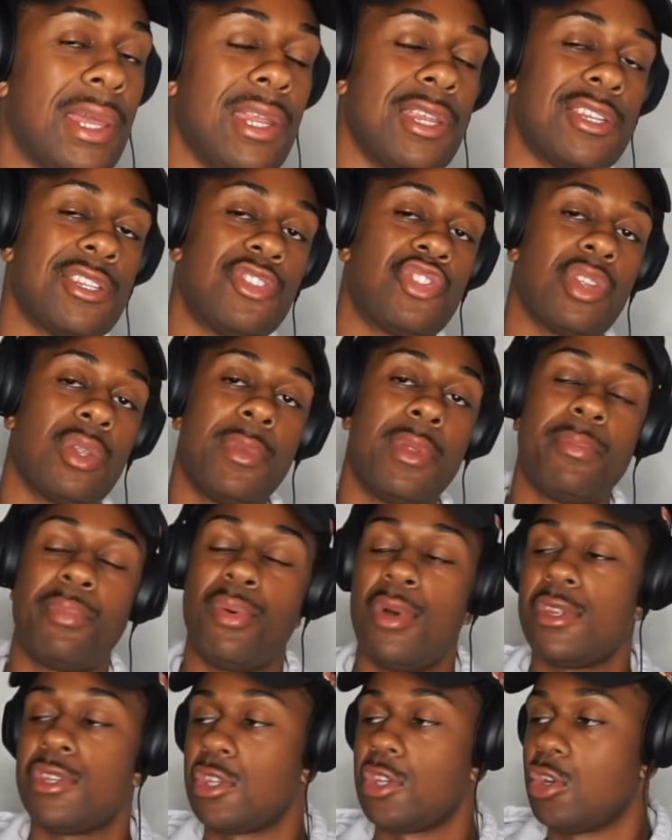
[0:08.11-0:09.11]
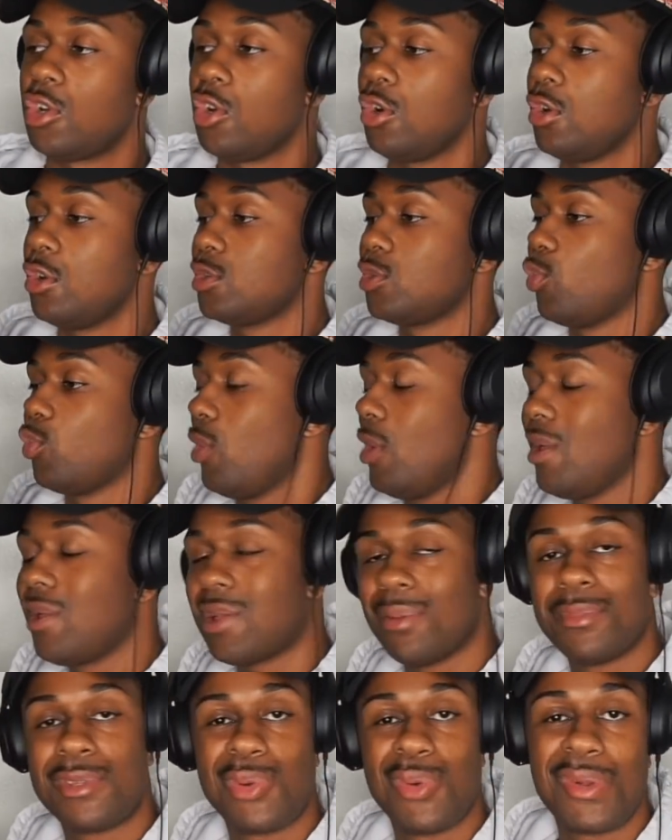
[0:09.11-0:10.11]
Ladies and gentlemen, boys and girls,
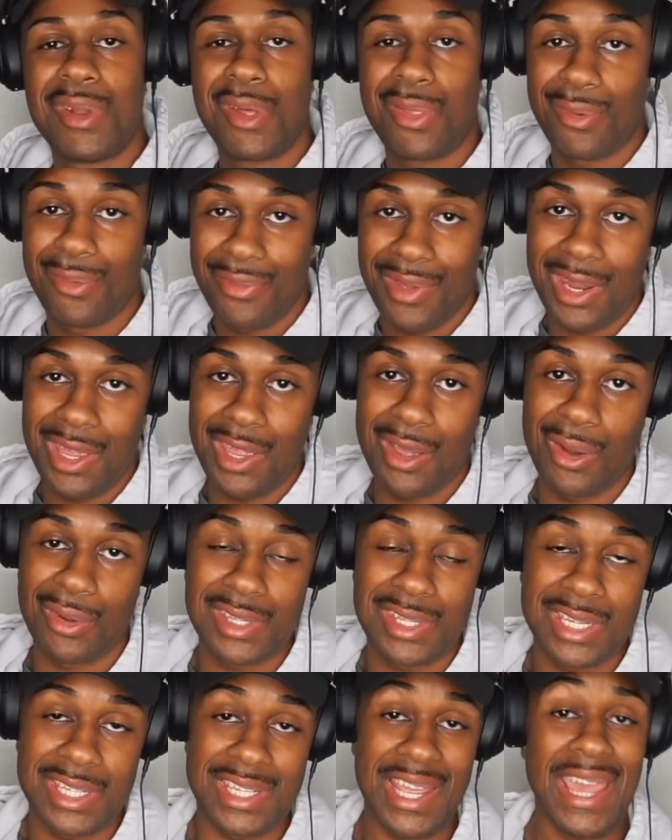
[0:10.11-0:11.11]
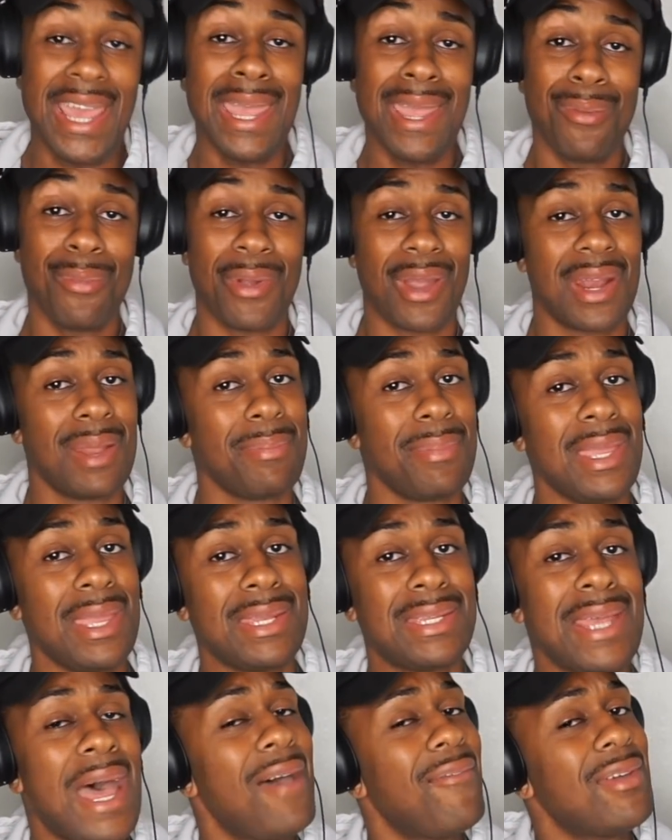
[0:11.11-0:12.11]
welcome to another video. Today we're gonna be
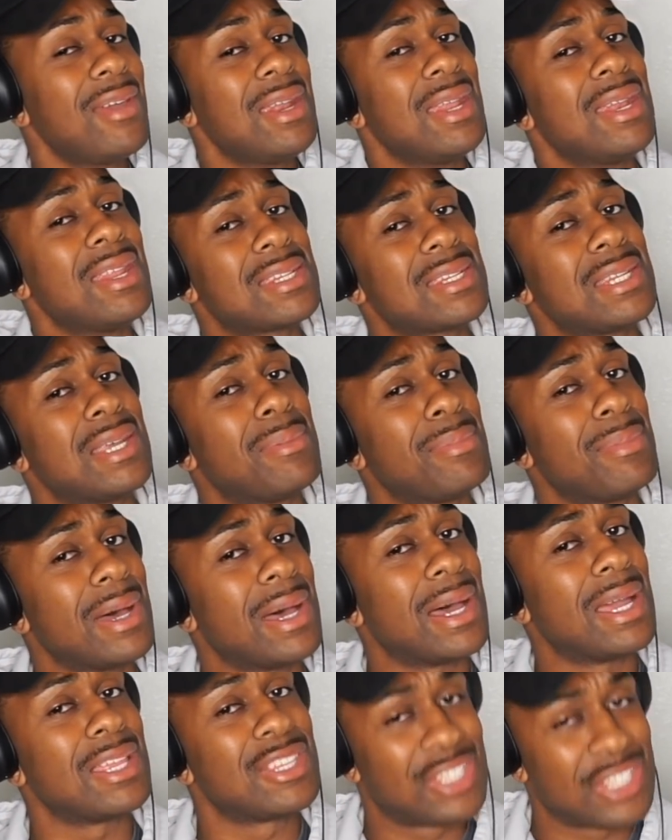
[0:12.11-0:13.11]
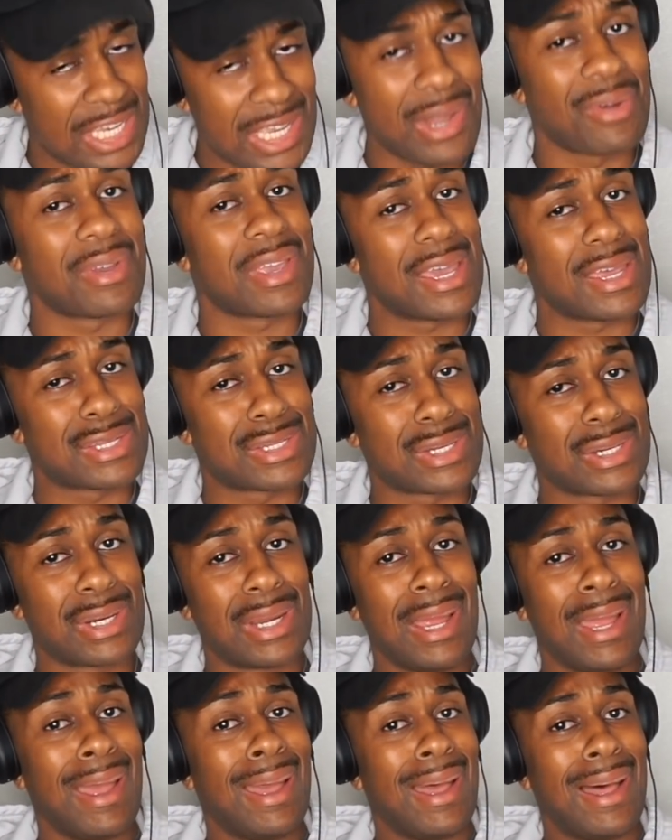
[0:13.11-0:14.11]
diving into some uh,
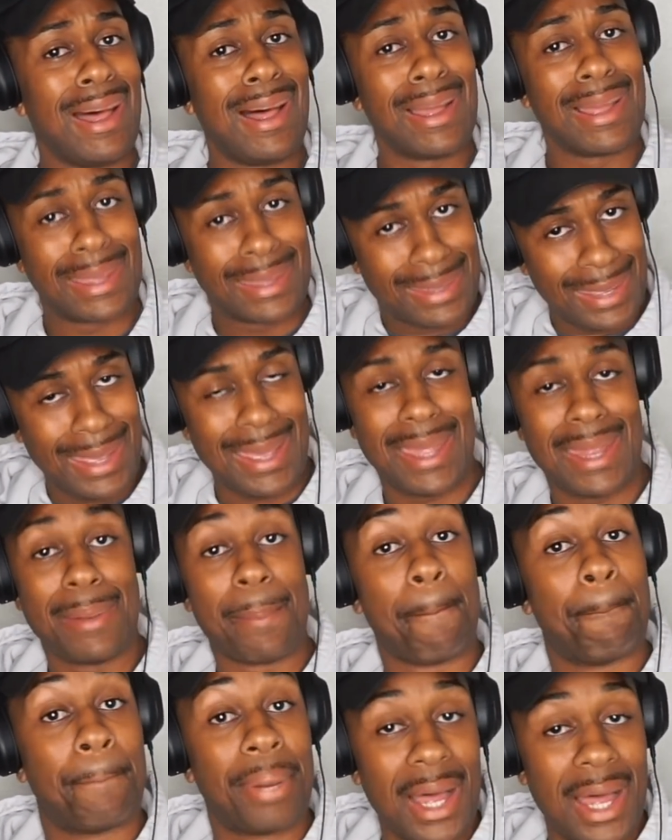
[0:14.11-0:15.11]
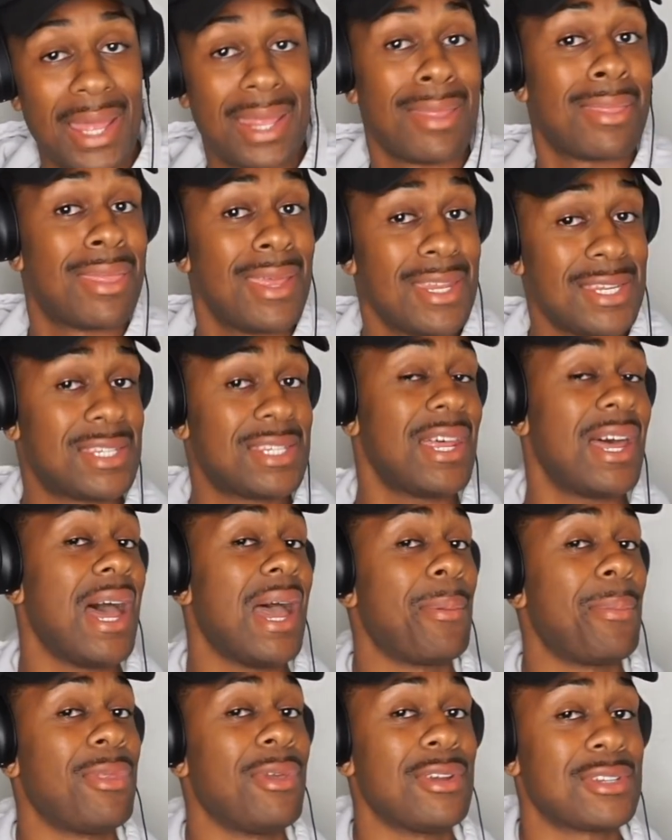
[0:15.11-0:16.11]
GeoGuessr again, but this
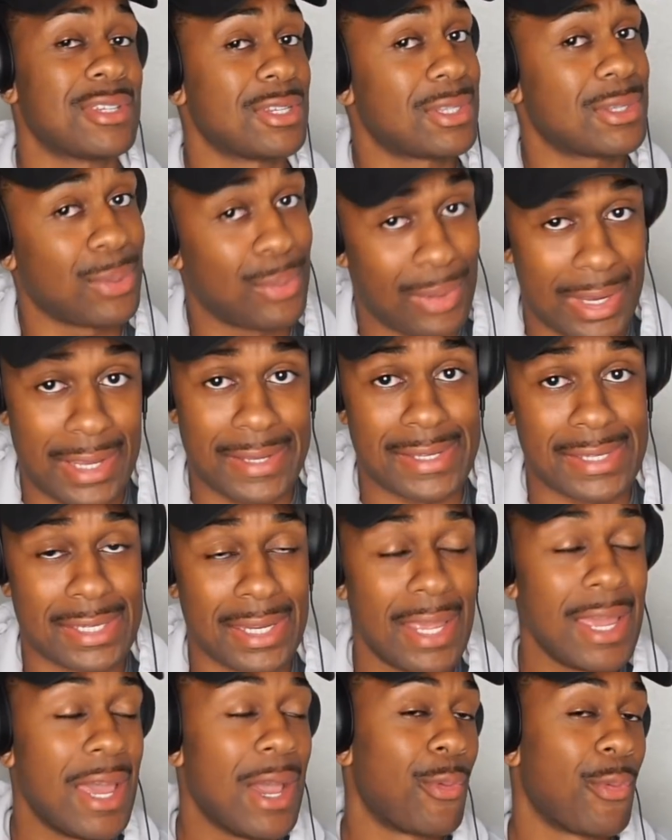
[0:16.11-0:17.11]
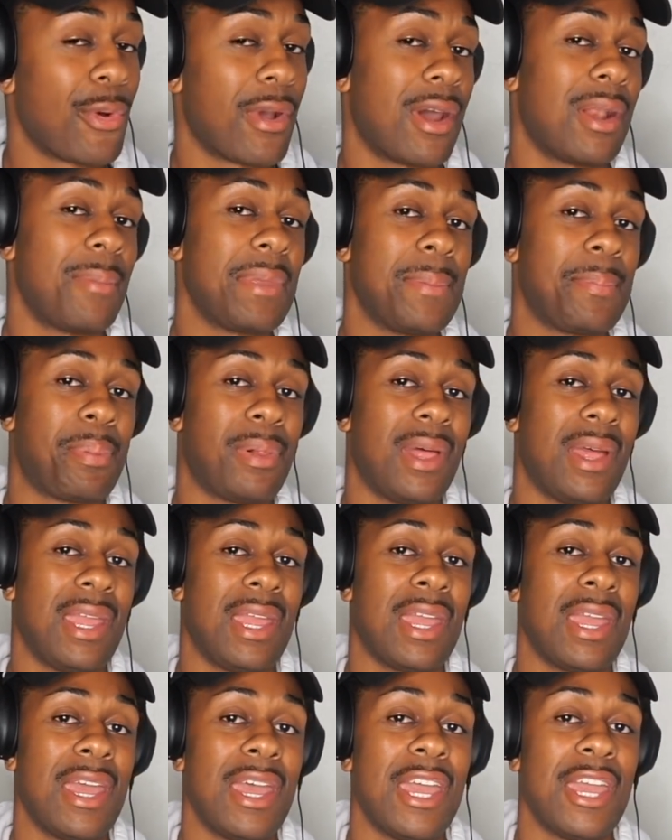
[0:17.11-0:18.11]
time there's a twist. We're gonna be
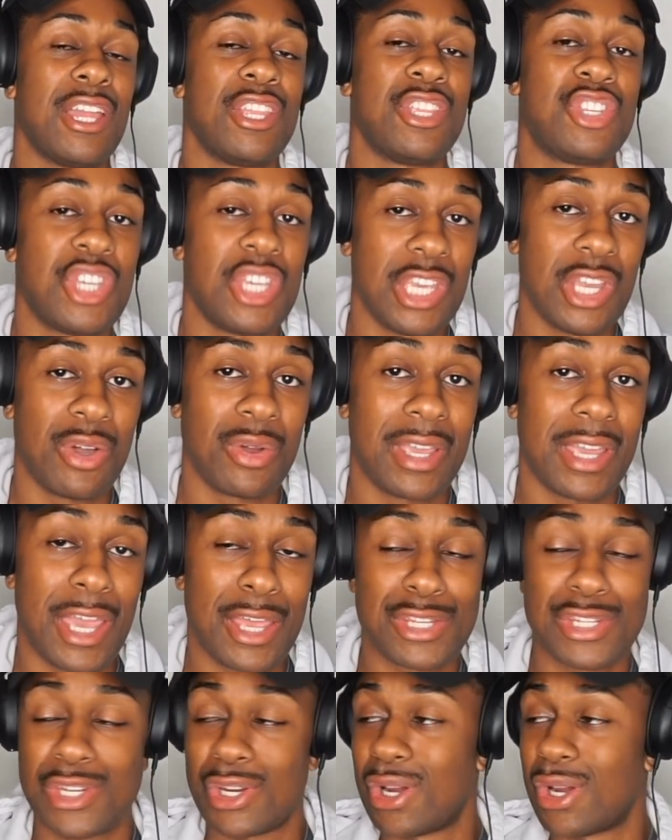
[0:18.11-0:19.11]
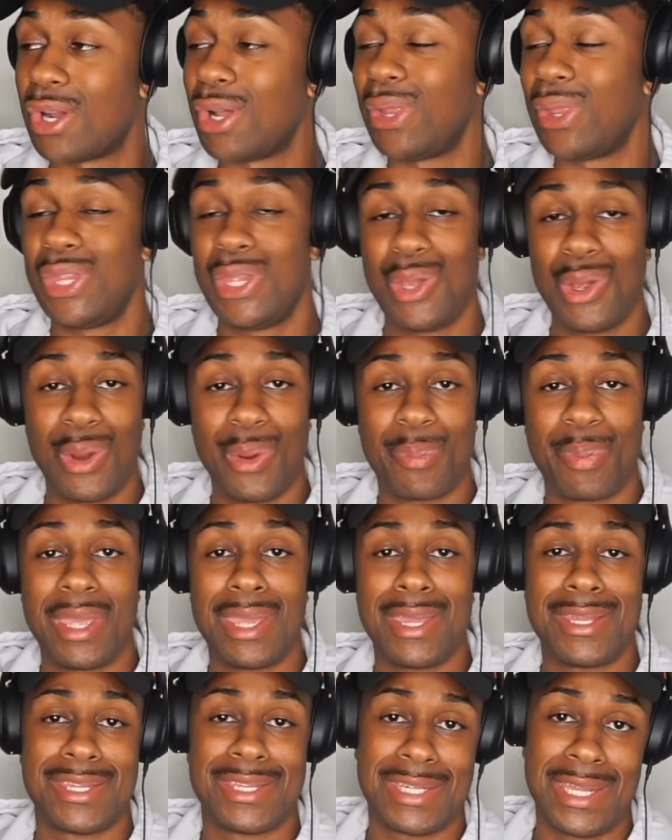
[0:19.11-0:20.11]
playing GeoGuessr
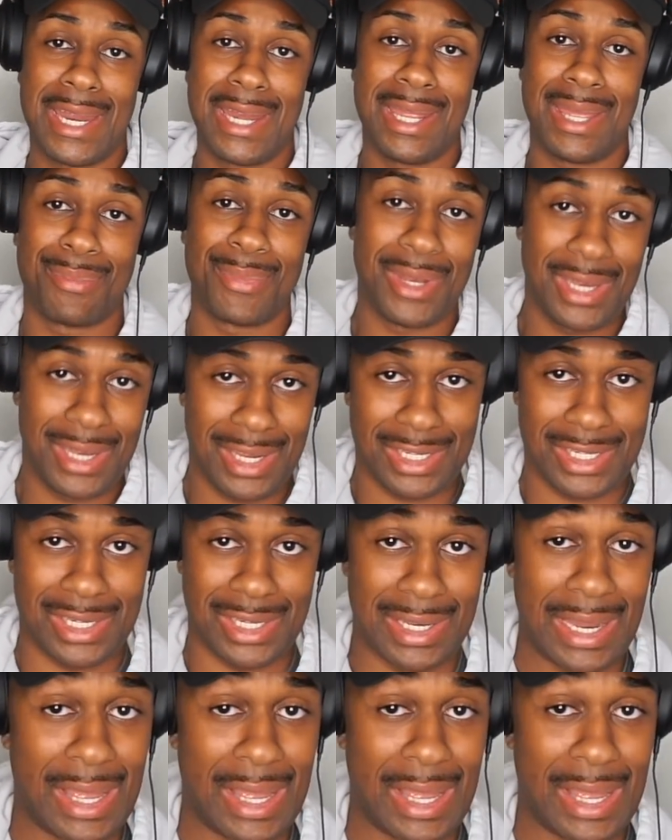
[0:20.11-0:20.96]
European Stadium Edition.